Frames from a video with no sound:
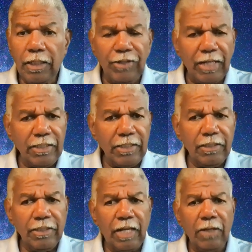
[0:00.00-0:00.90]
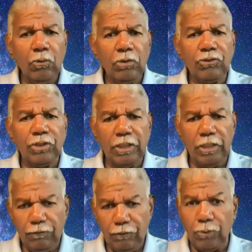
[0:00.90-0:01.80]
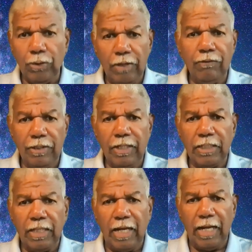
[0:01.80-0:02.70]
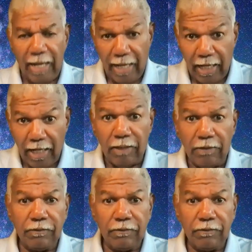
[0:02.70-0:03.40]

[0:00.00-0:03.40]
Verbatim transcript: It's the idea that I want to give you everything that I have.